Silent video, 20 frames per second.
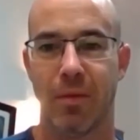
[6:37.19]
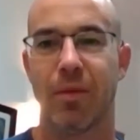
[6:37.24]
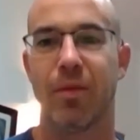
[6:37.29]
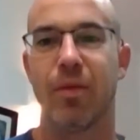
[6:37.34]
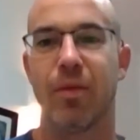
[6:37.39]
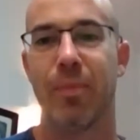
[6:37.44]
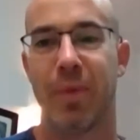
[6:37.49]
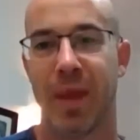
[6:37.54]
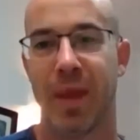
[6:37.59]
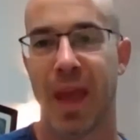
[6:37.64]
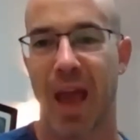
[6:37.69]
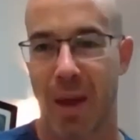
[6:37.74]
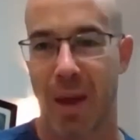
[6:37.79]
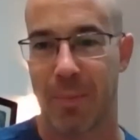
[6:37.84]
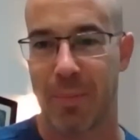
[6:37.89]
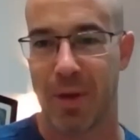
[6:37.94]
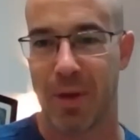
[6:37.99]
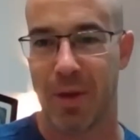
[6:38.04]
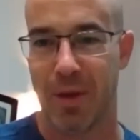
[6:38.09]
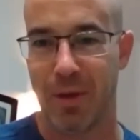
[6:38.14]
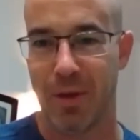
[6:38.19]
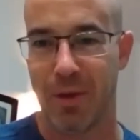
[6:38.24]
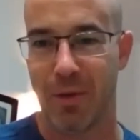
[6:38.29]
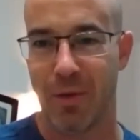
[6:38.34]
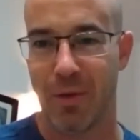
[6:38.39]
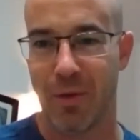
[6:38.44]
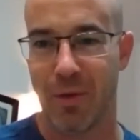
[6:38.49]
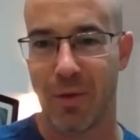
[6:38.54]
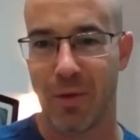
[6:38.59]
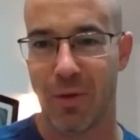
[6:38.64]
to be happy
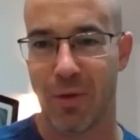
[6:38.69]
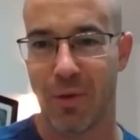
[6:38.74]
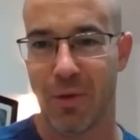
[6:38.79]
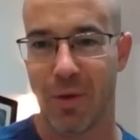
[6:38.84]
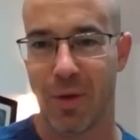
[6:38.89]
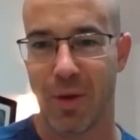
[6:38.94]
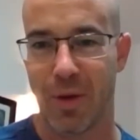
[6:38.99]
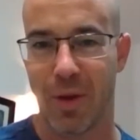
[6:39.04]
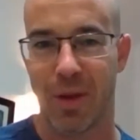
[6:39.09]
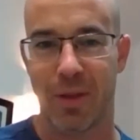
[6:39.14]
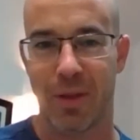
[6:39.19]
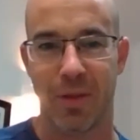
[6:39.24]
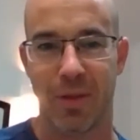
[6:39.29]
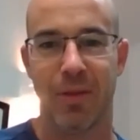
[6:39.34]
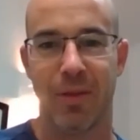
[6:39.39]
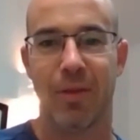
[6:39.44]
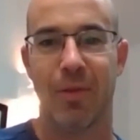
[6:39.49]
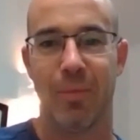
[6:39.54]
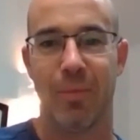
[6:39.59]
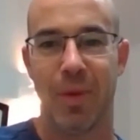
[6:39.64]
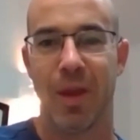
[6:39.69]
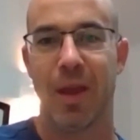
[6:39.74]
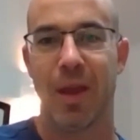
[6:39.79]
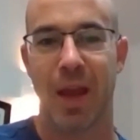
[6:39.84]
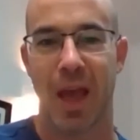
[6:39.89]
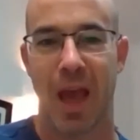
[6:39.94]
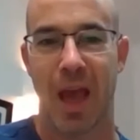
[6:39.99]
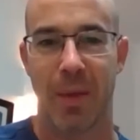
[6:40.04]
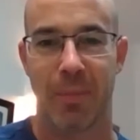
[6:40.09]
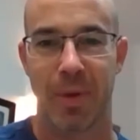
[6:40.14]
and to be in
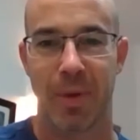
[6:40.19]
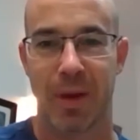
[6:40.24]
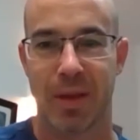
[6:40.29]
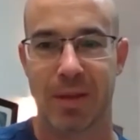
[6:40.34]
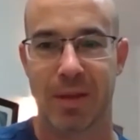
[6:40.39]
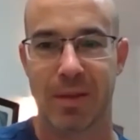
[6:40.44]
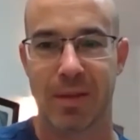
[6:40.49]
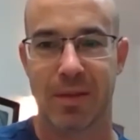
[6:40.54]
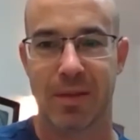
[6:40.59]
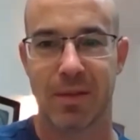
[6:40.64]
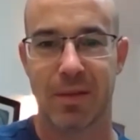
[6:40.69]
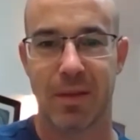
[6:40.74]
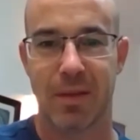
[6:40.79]
happiness.